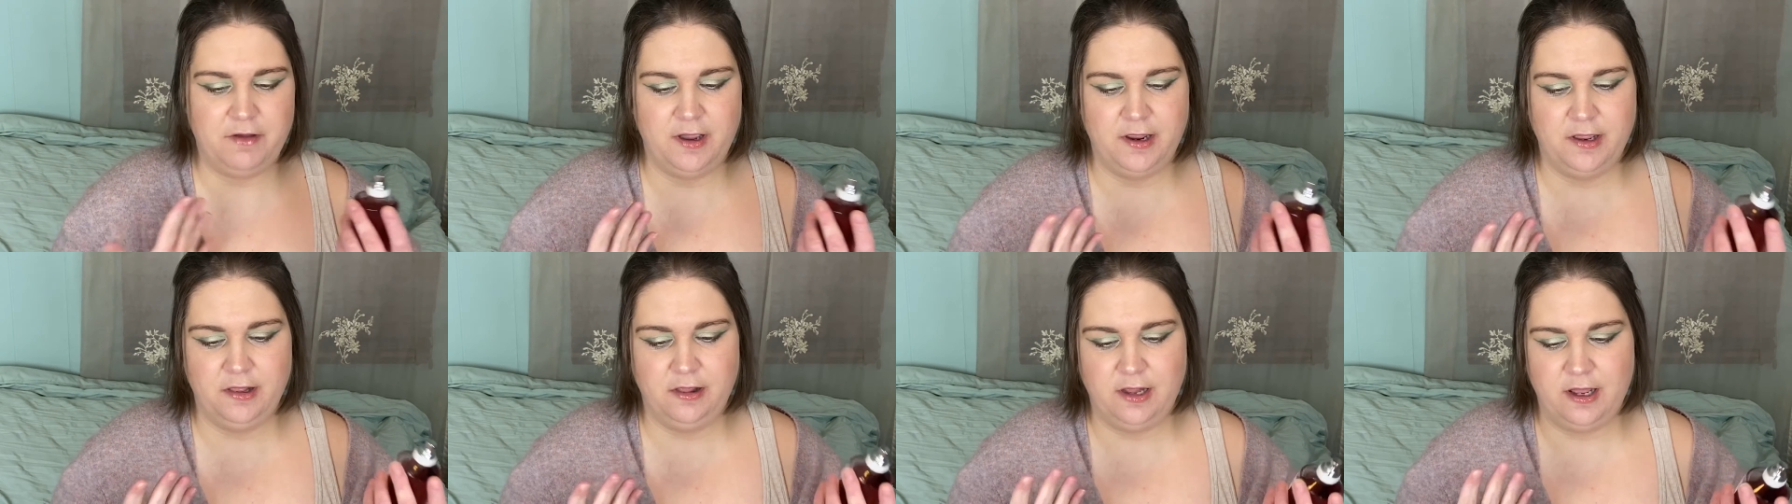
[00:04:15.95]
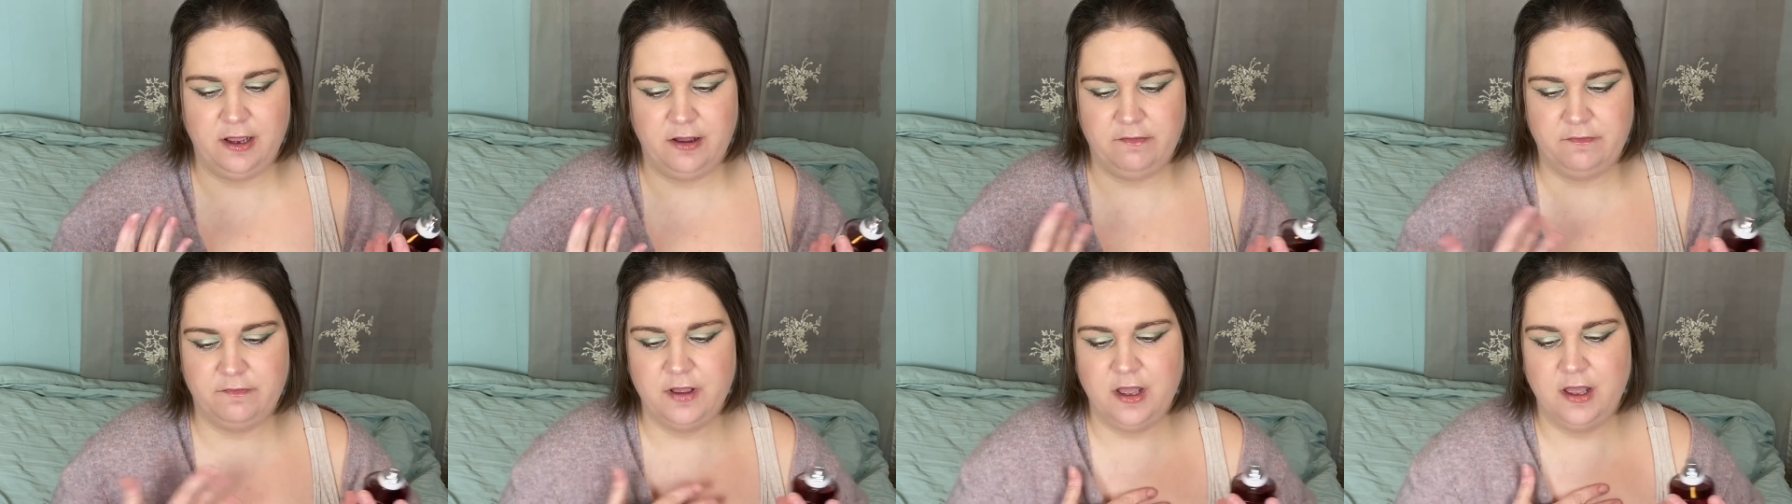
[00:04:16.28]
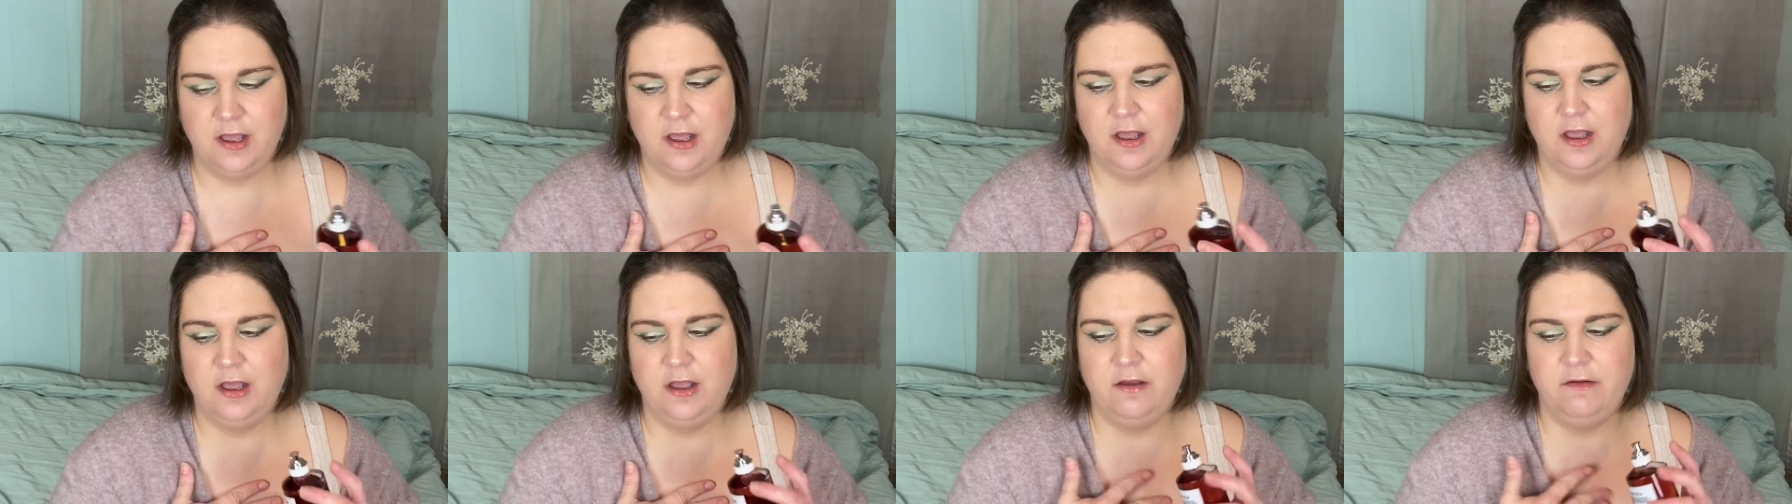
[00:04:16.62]
I love
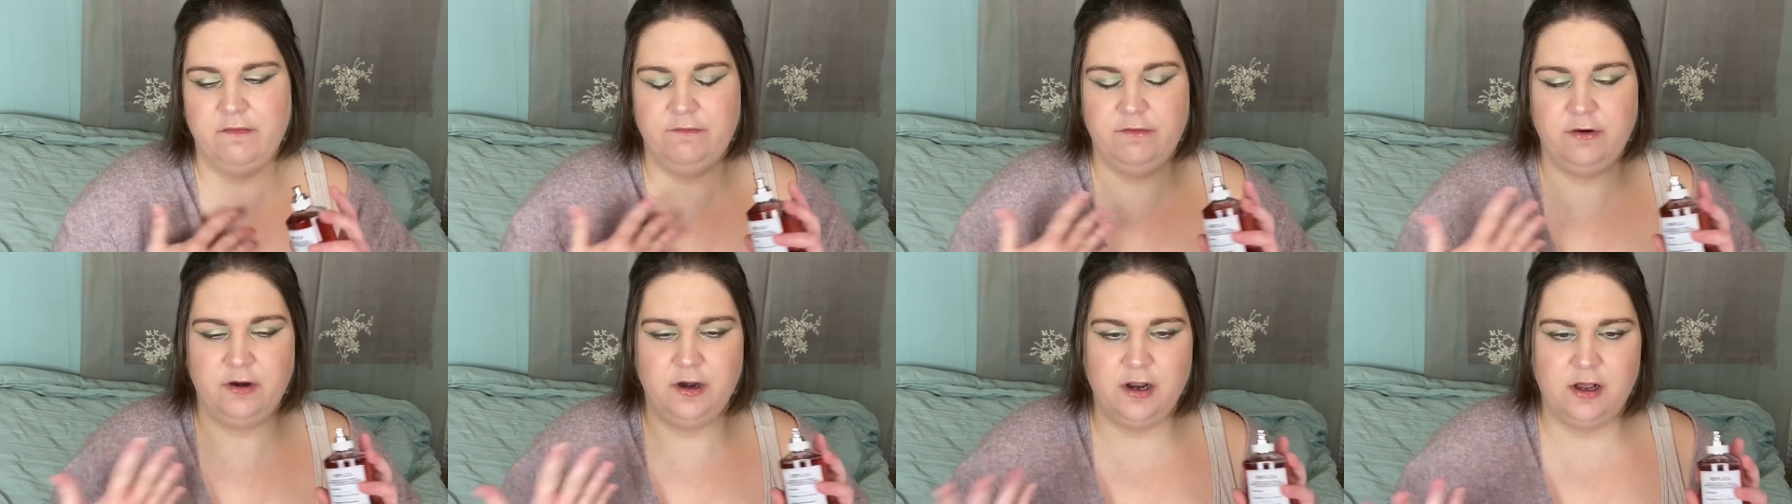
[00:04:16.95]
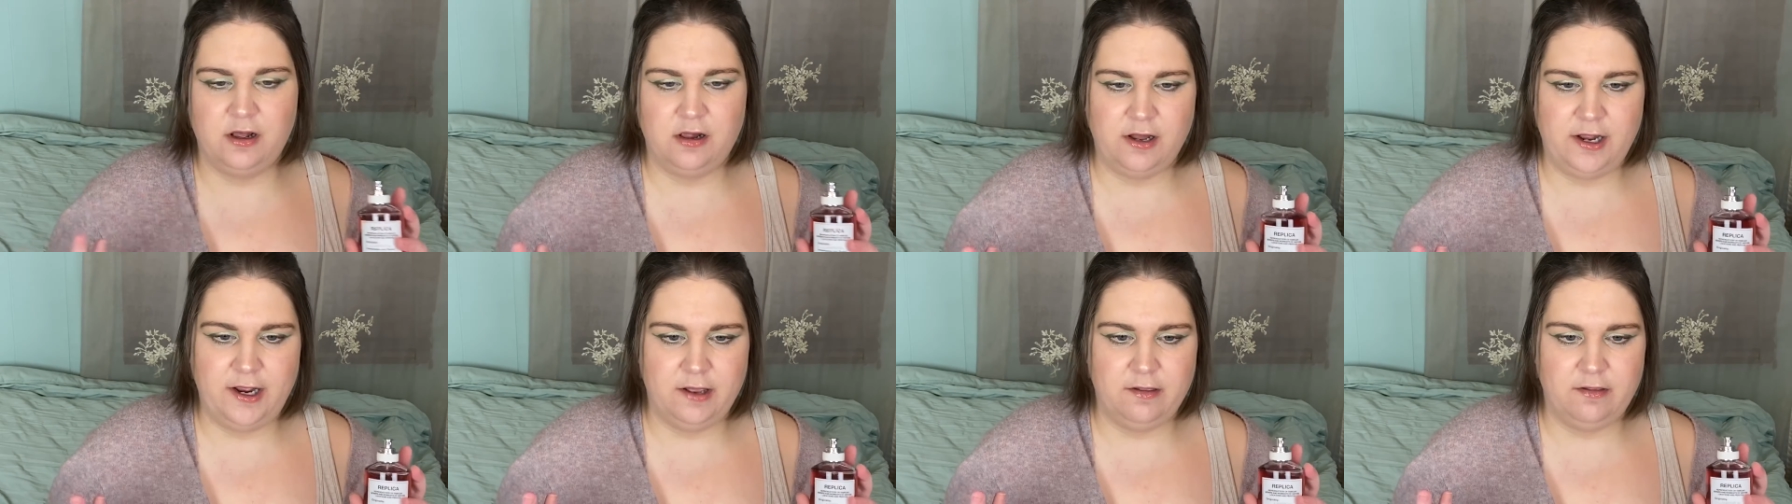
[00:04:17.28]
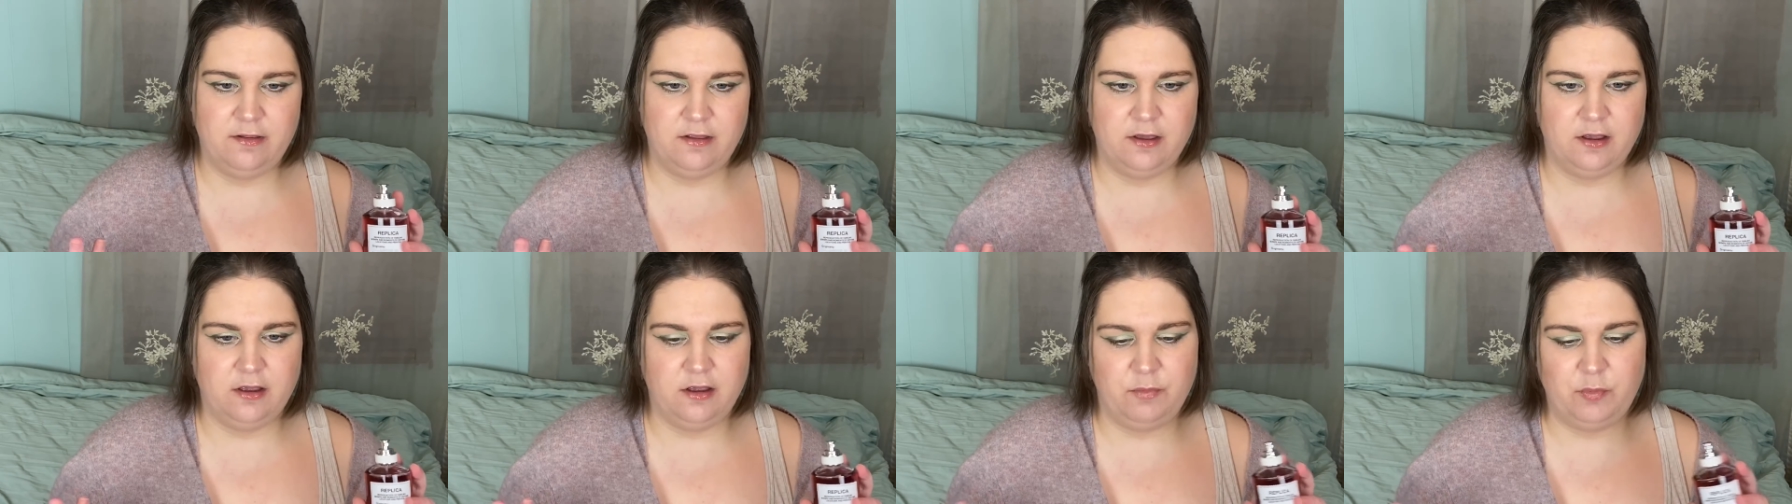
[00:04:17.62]
very
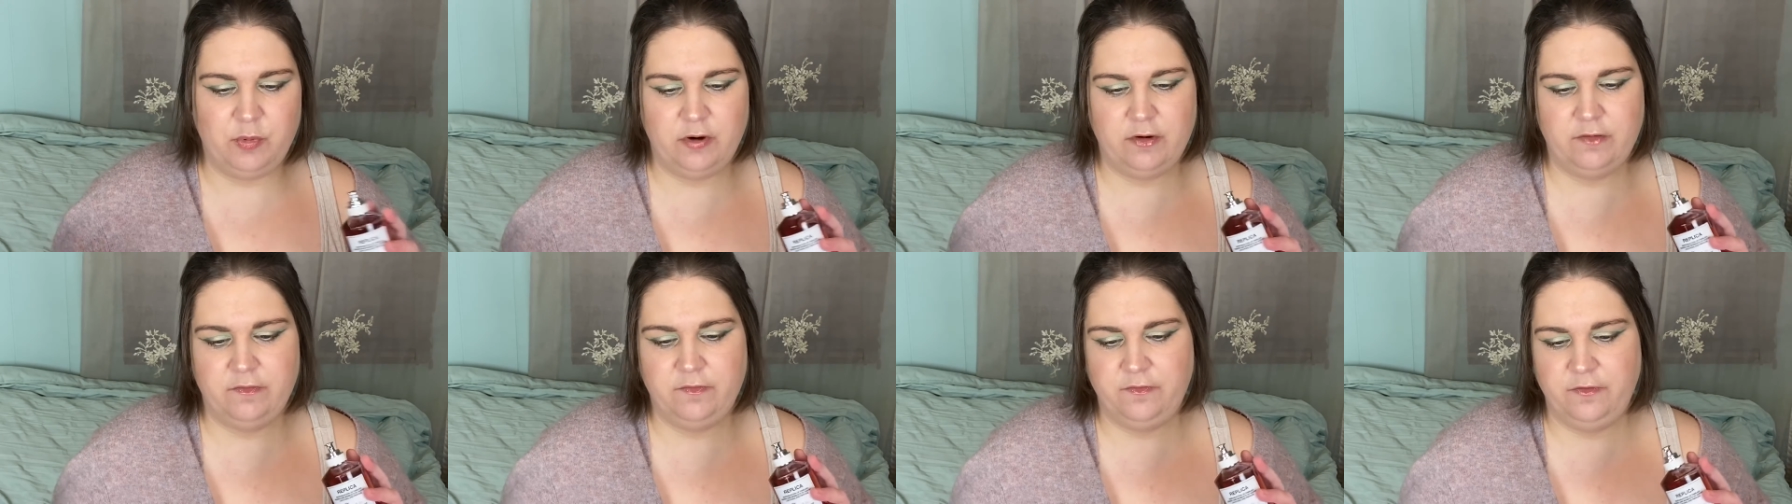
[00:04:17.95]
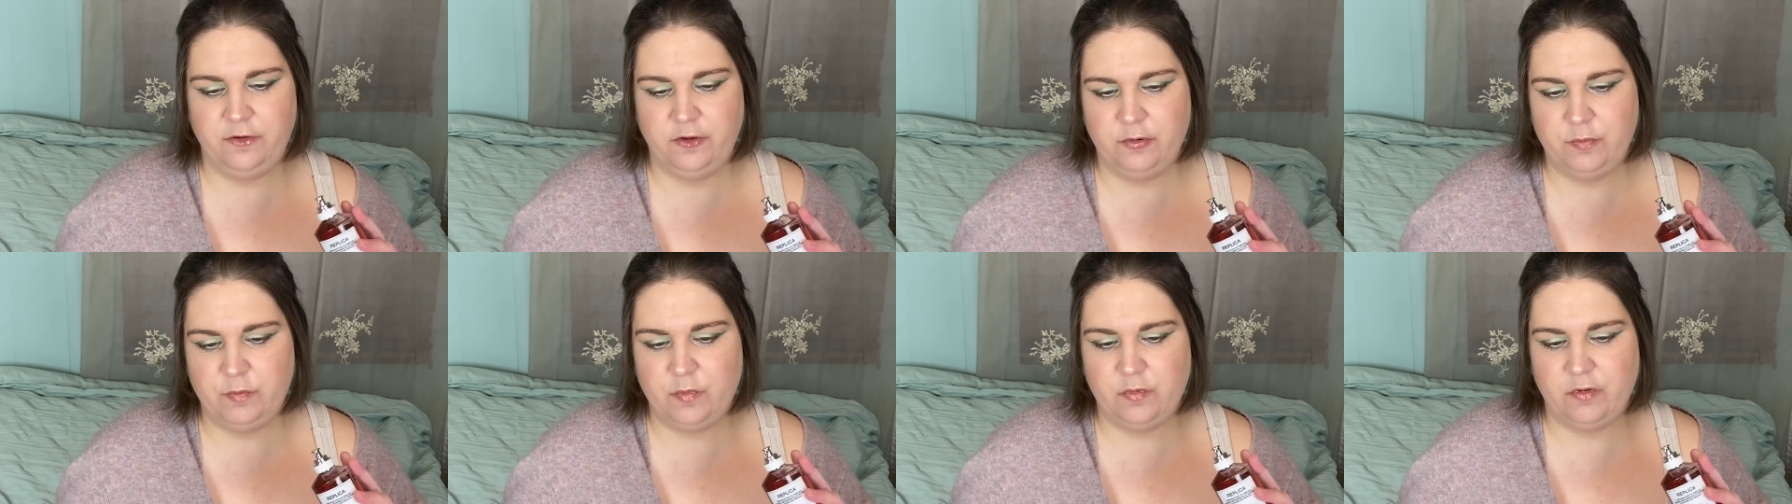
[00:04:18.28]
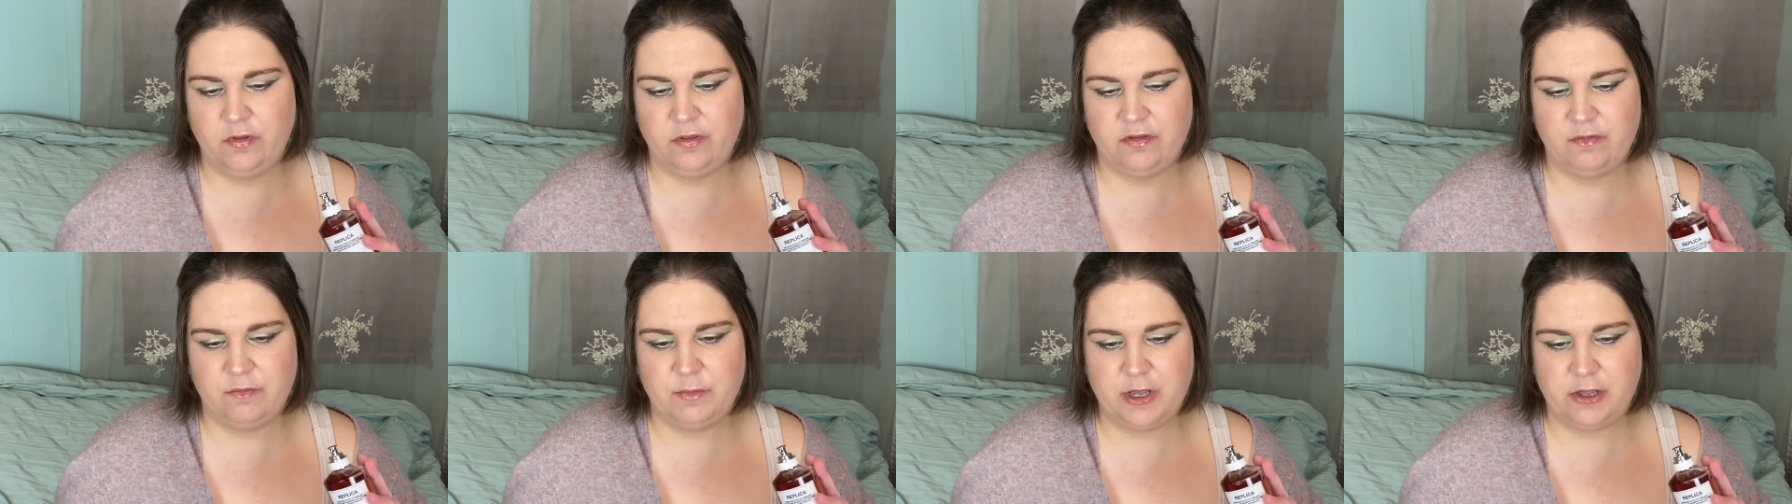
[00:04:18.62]
classic perfume
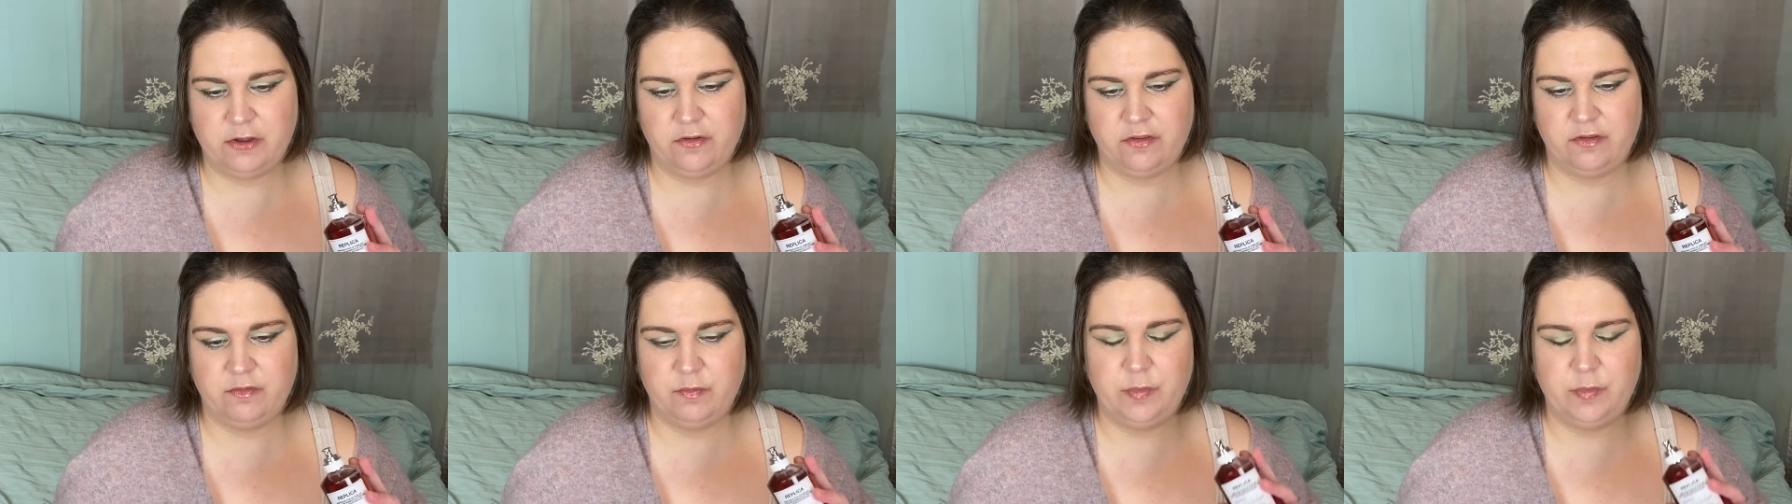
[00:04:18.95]
smells,